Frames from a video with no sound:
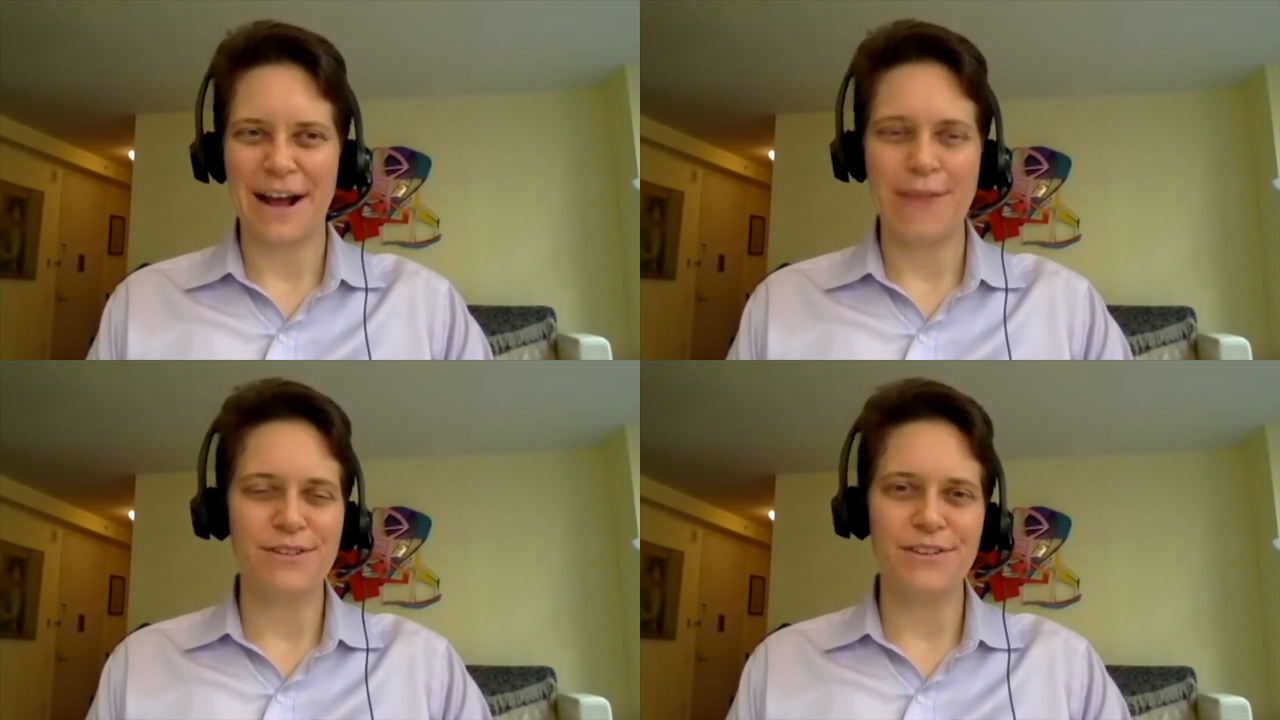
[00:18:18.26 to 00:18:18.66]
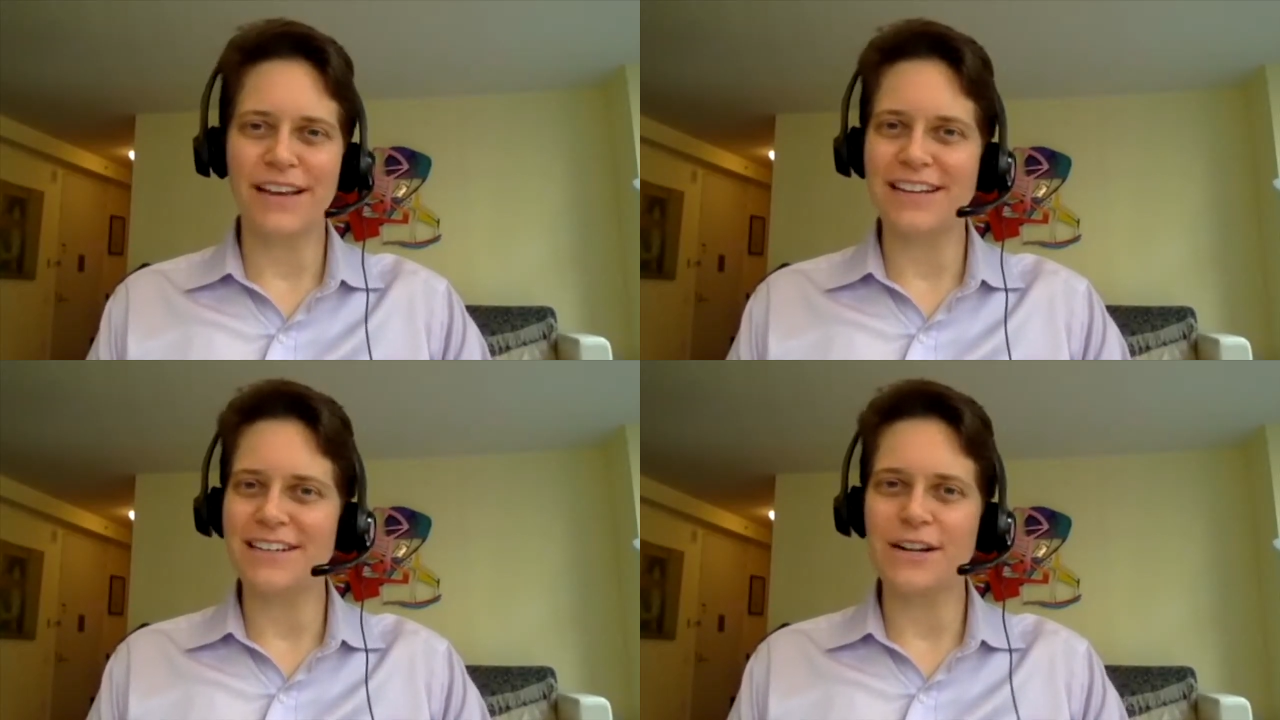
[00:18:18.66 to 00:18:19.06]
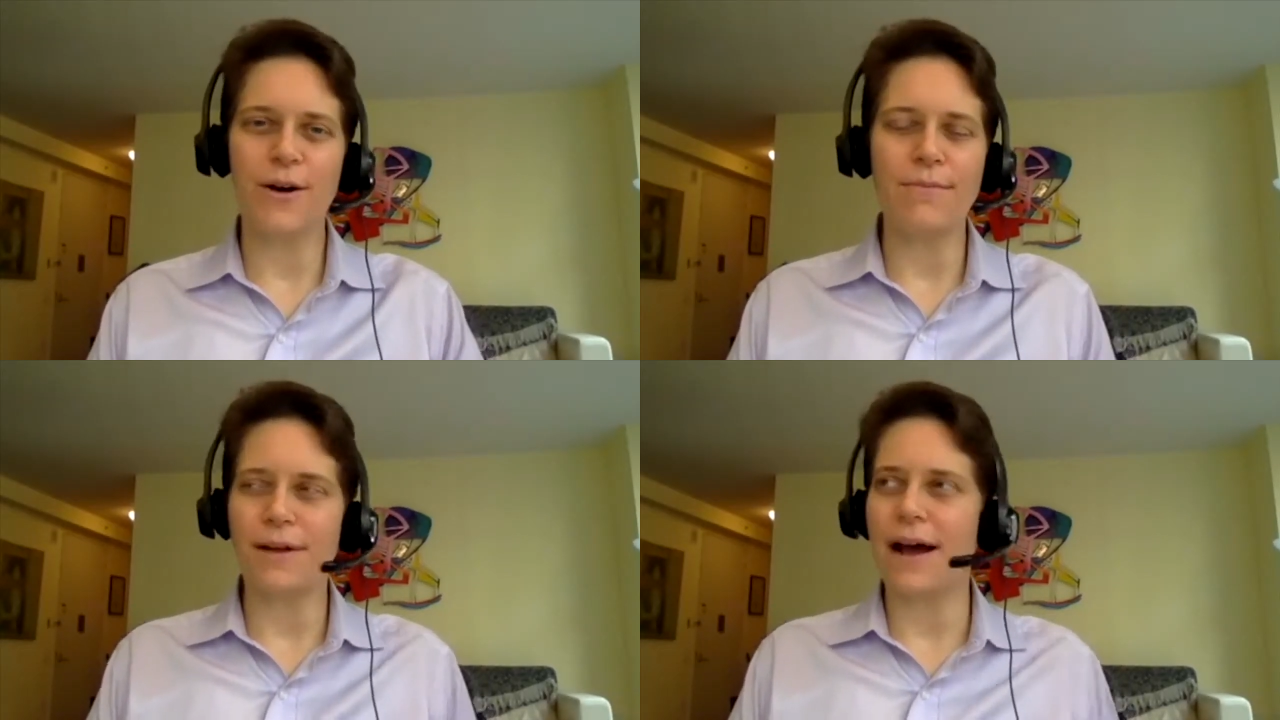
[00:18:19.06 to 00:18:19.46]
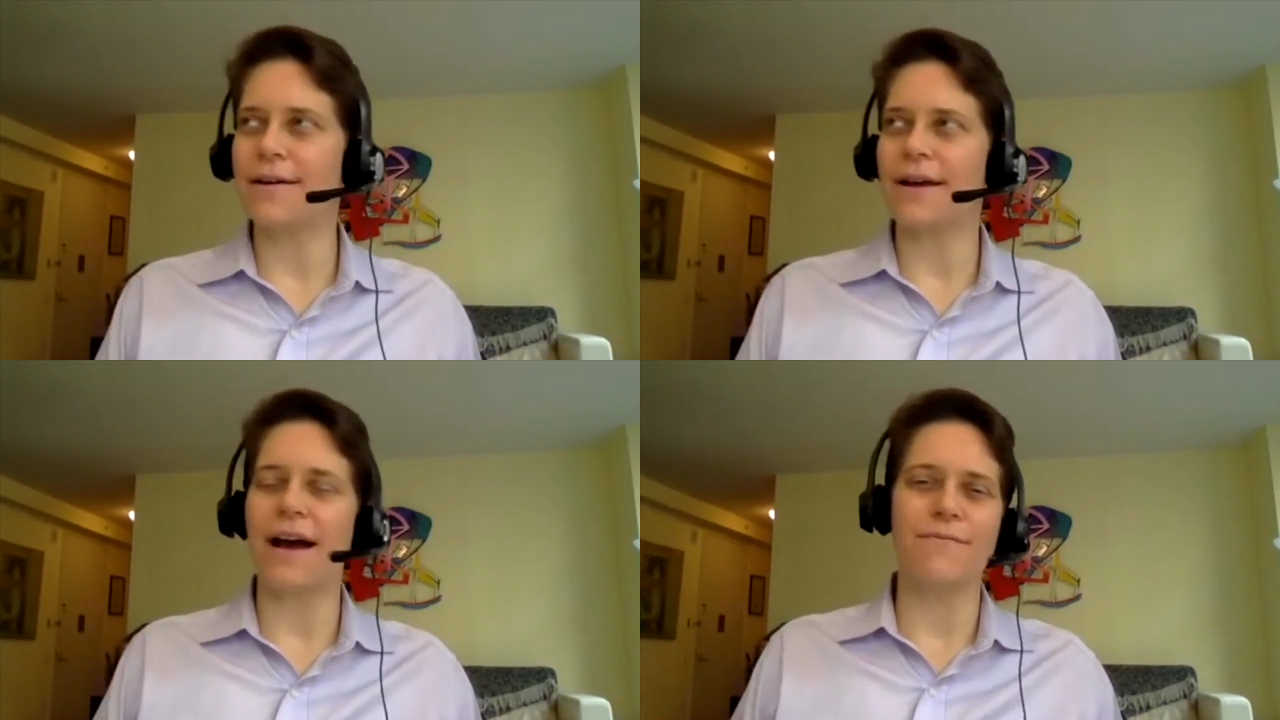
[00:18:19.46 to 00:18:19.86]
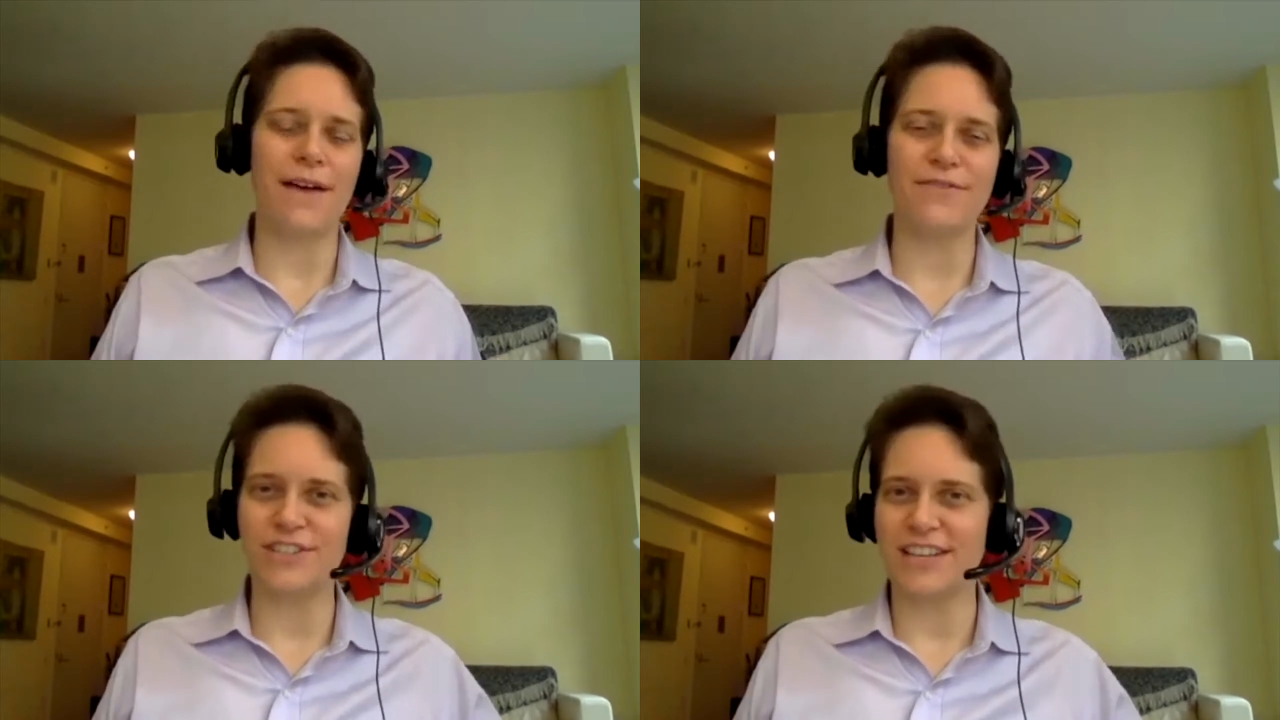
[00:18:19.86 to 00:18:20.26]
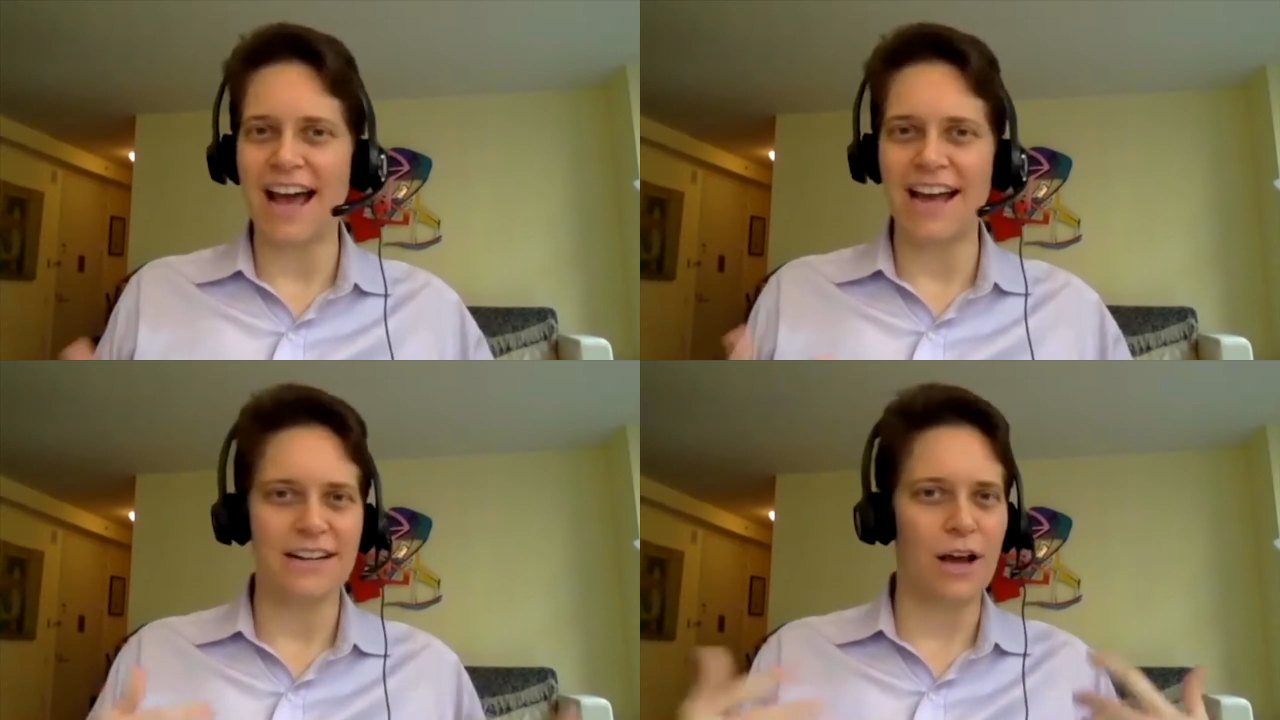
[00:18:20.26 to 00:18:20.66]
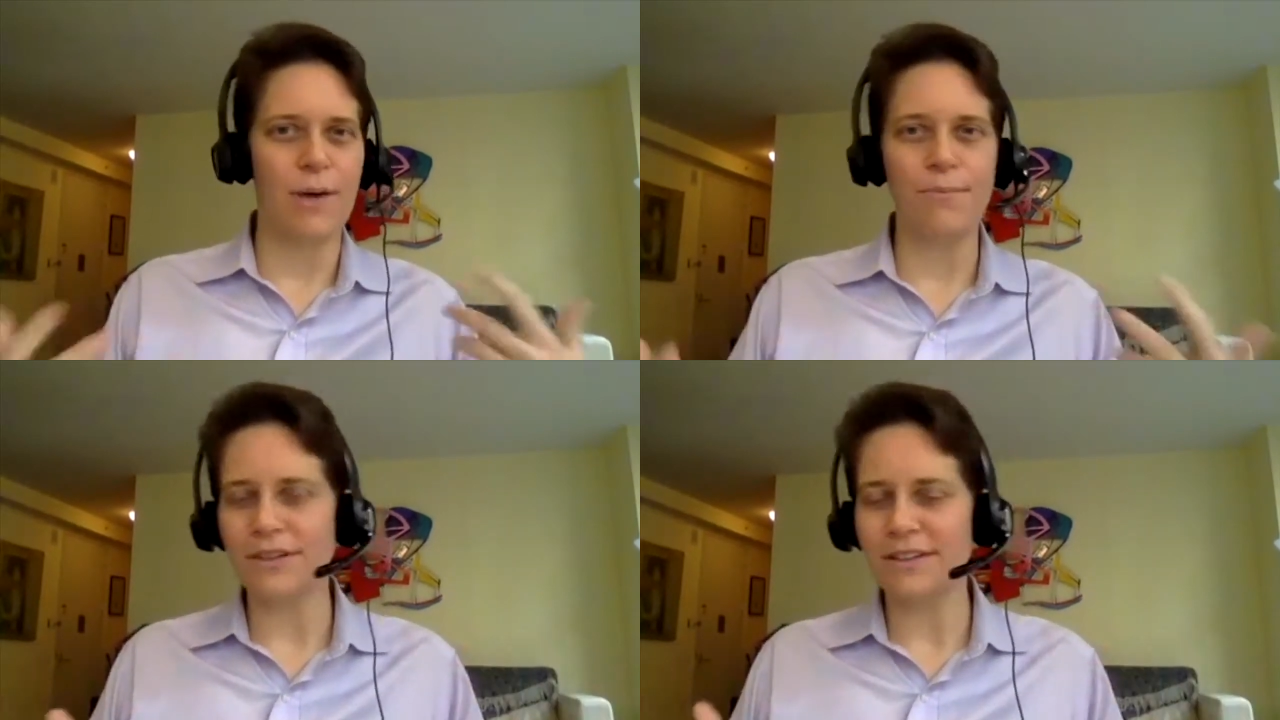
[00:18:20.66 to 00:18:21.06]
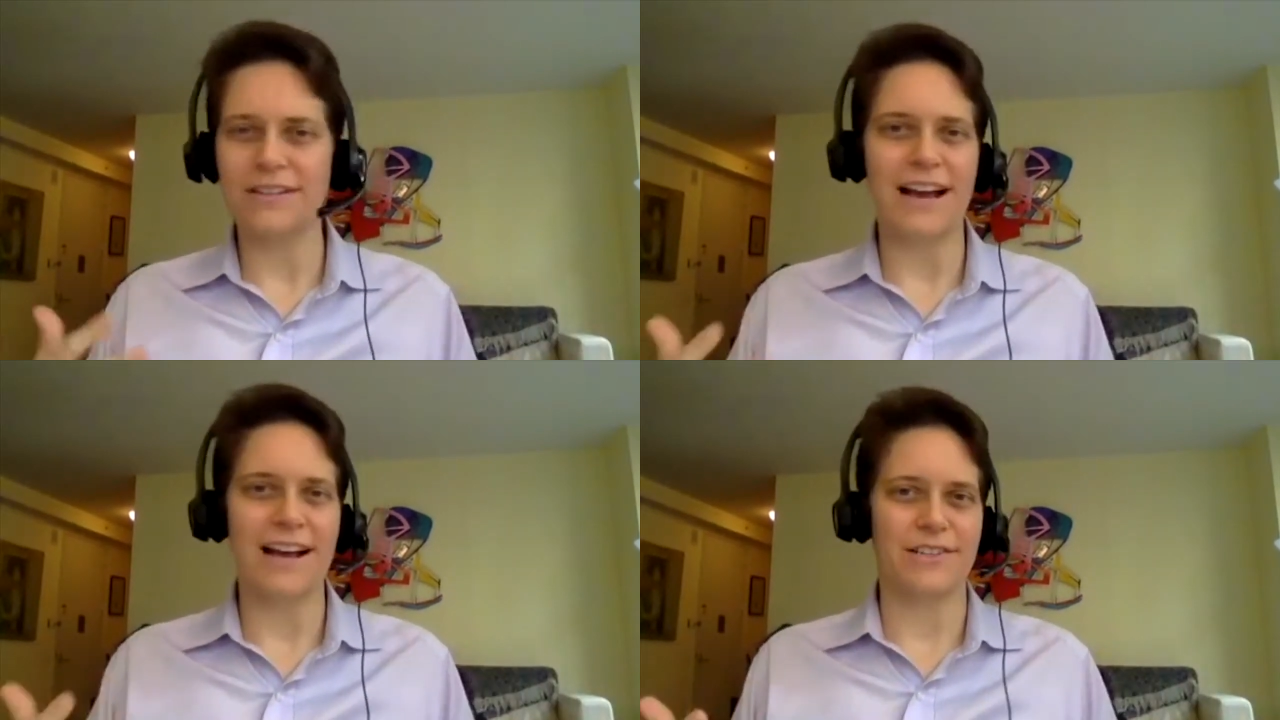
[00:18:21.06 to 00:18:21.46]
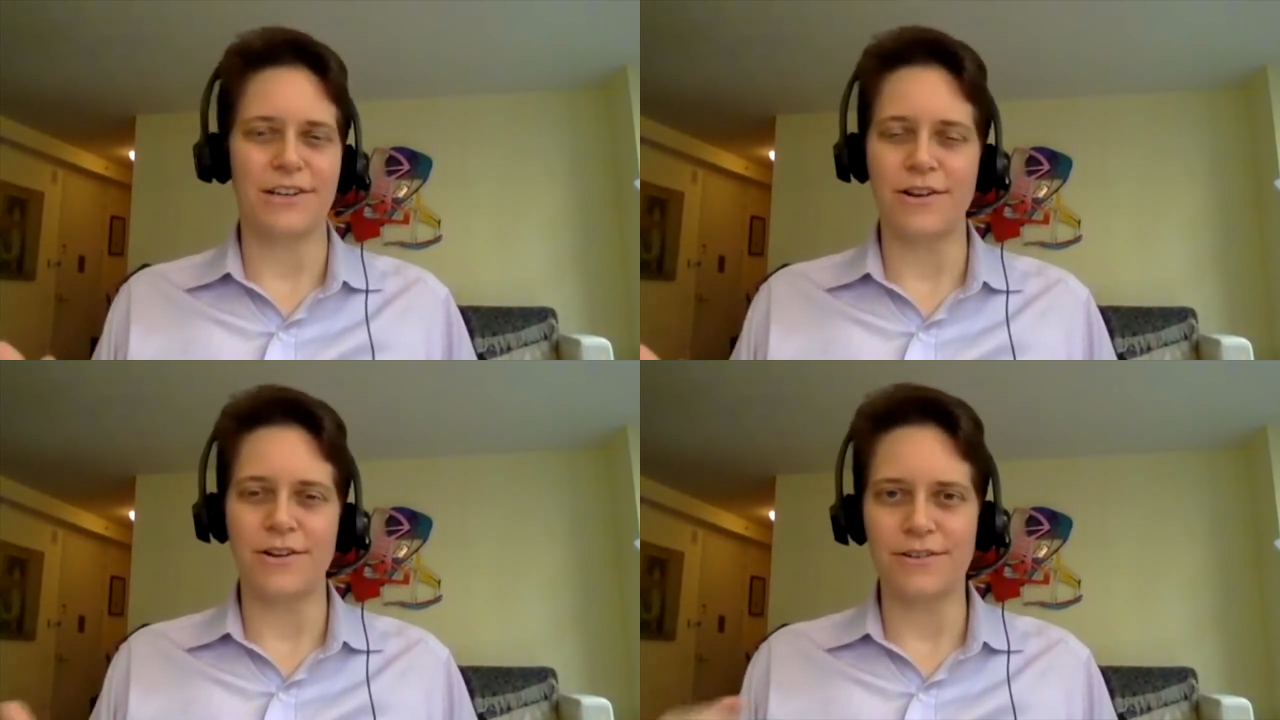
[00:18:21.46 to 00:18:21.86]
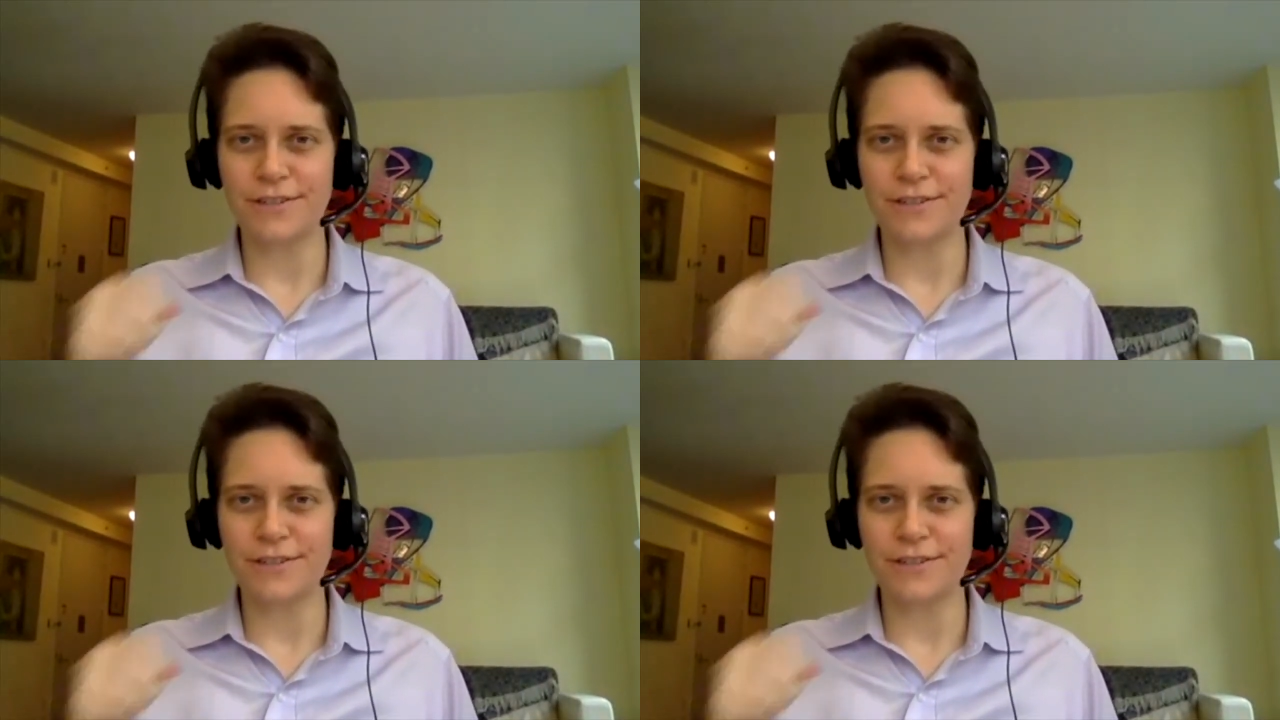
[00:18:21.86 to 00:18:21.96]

Absolutely. And I've just added a couple in the last year.